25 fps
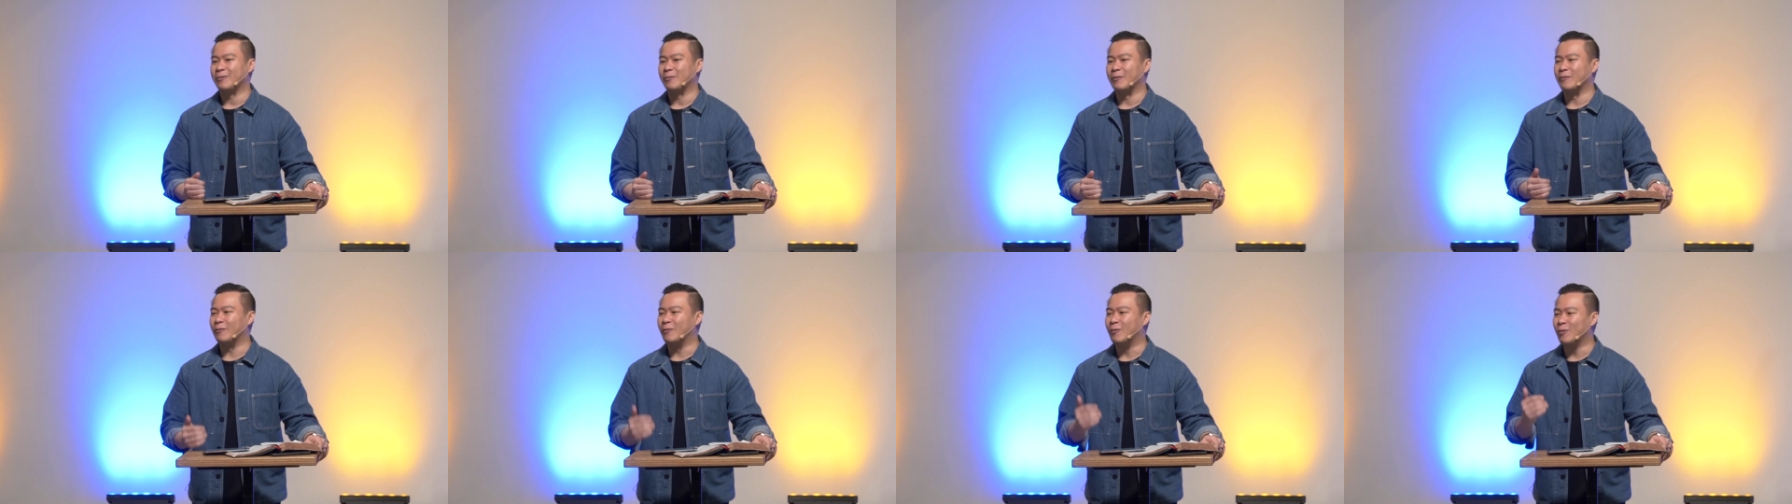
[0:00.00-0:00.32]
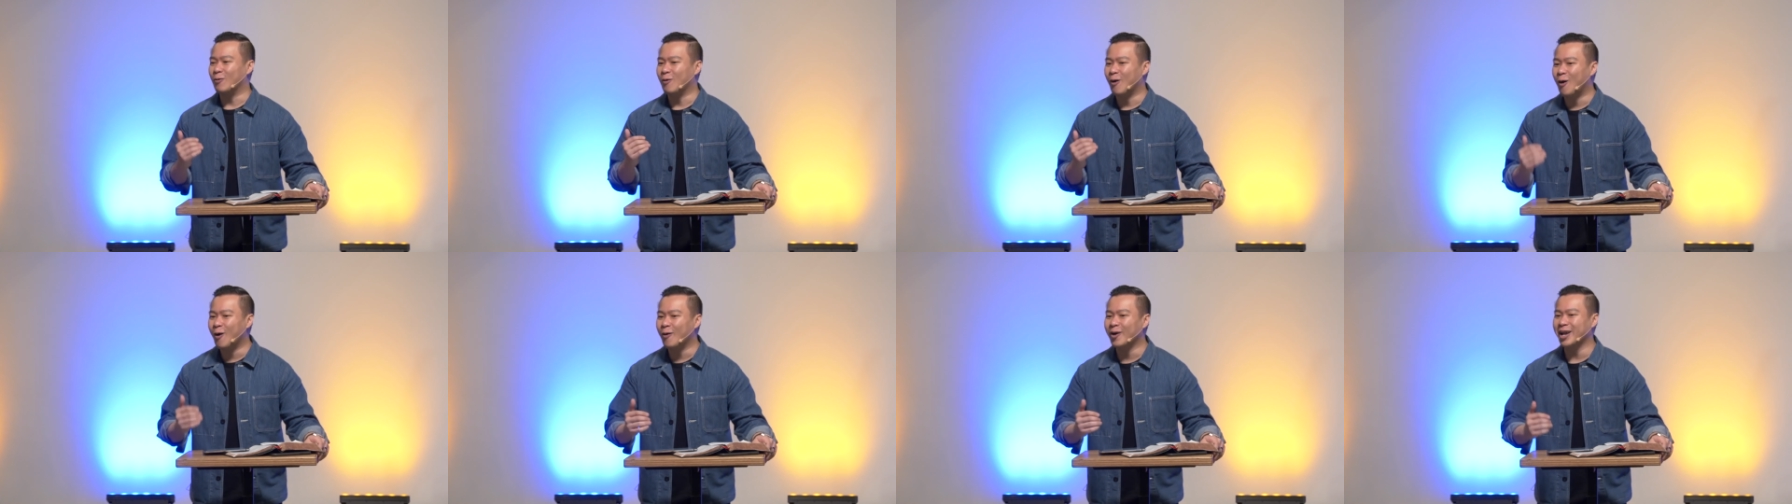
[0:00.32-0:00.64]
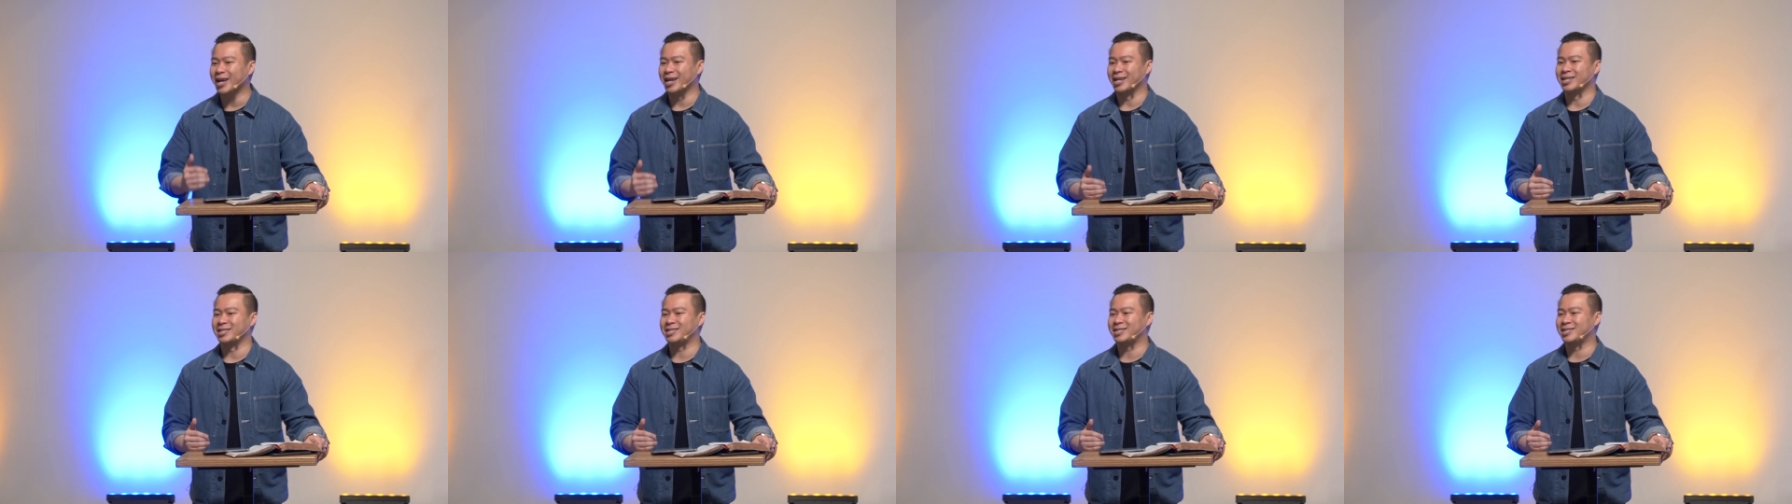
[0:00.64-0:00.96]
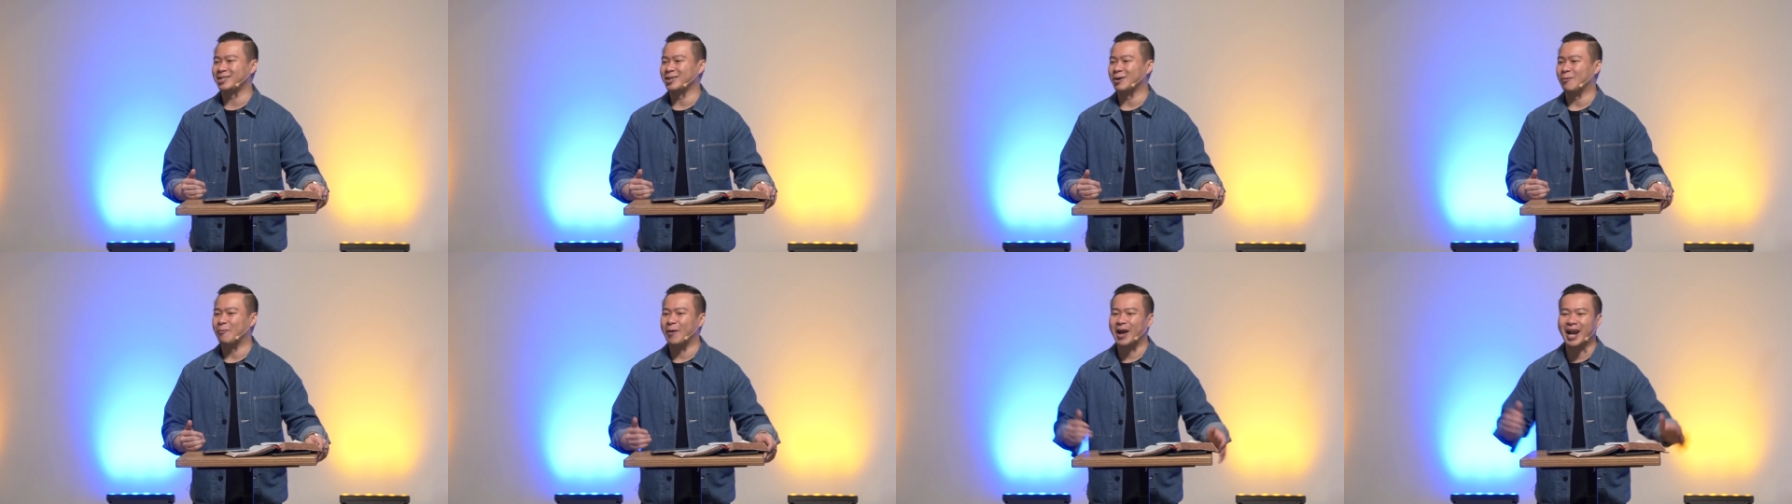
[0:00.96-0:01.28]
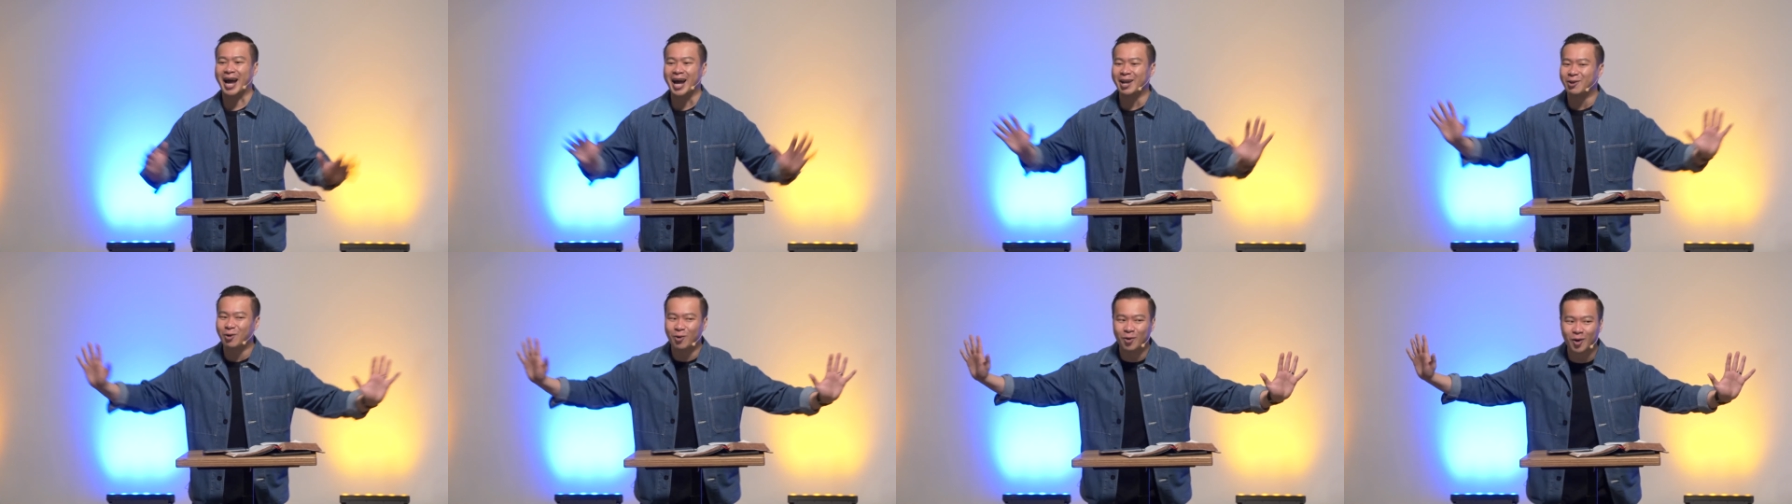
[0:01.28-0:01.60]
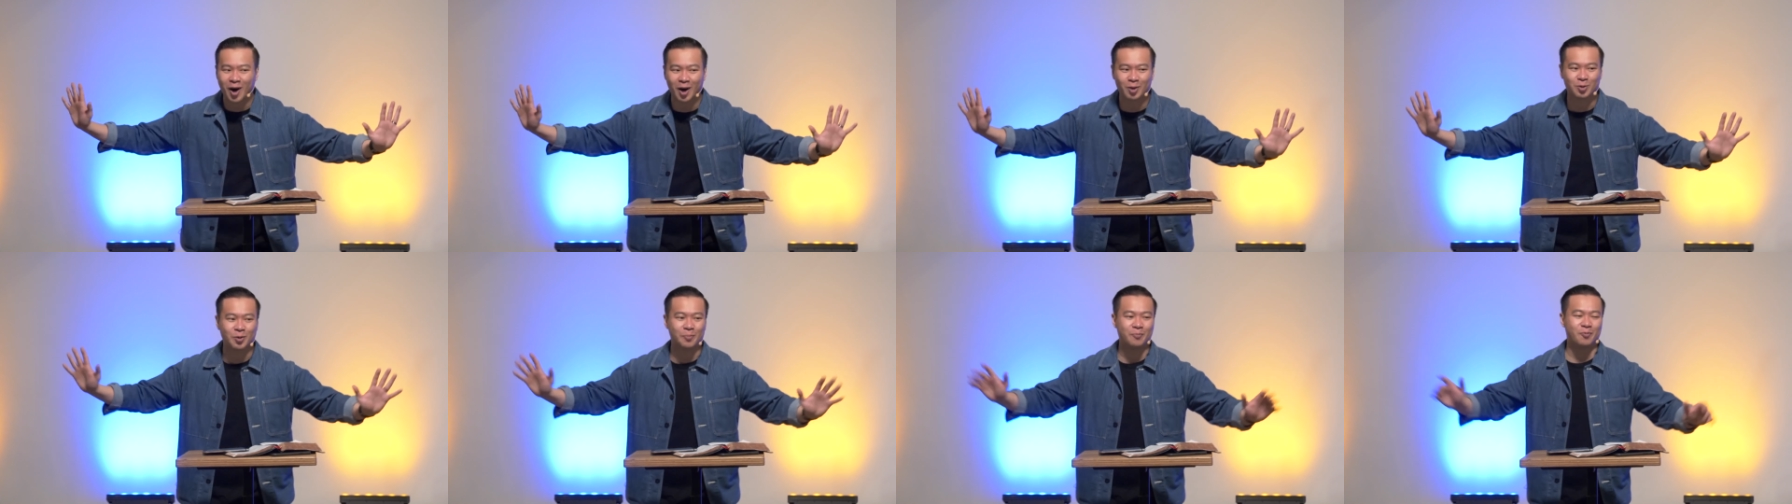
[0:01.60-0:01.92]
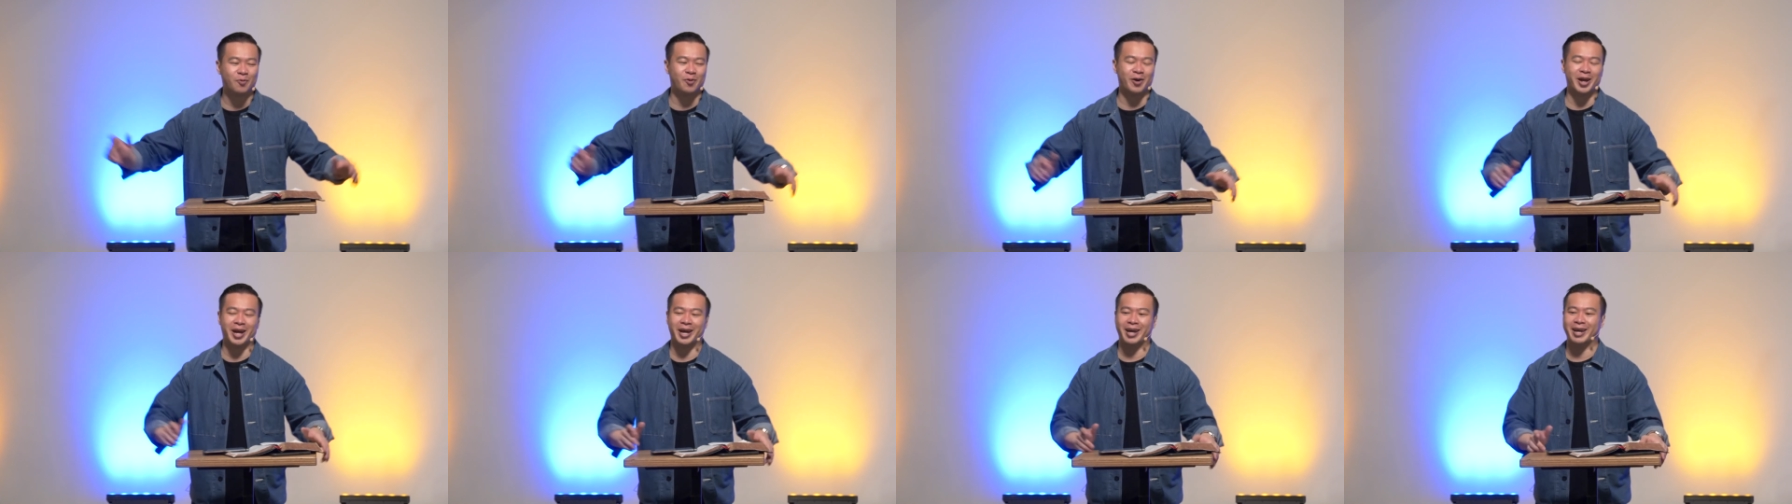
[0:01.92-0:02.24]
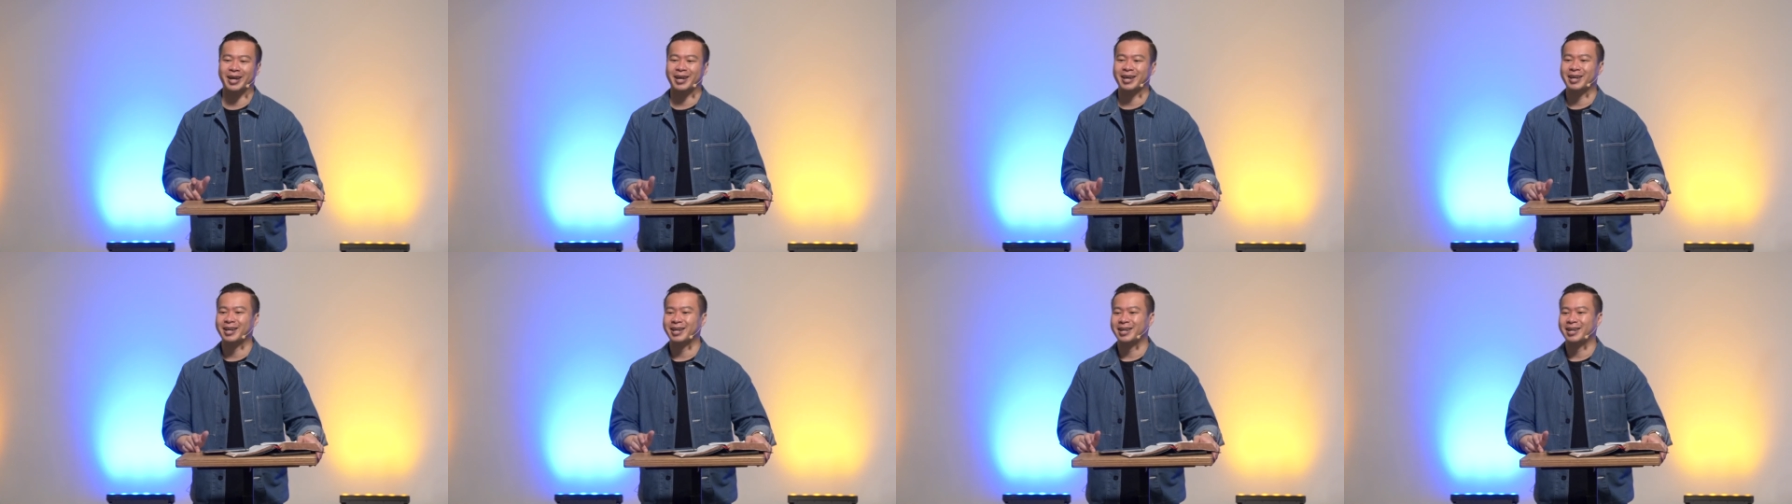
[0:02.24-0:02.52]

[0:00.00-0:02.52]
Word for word: with groanings when I don't know how to pray.